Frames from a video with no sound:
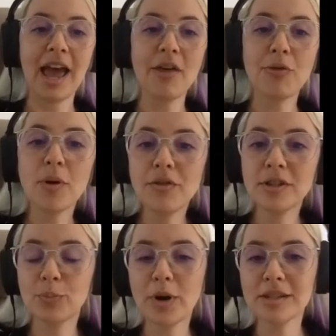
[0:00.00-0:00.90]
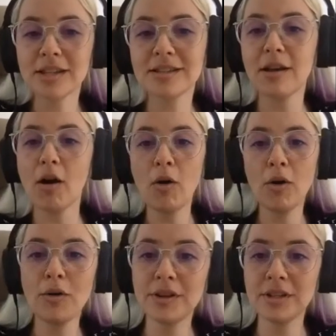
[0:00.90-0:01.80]
And throughout this process,
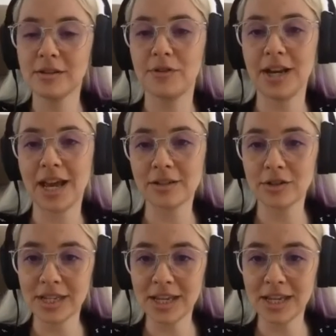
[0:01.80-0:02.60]
all these different actors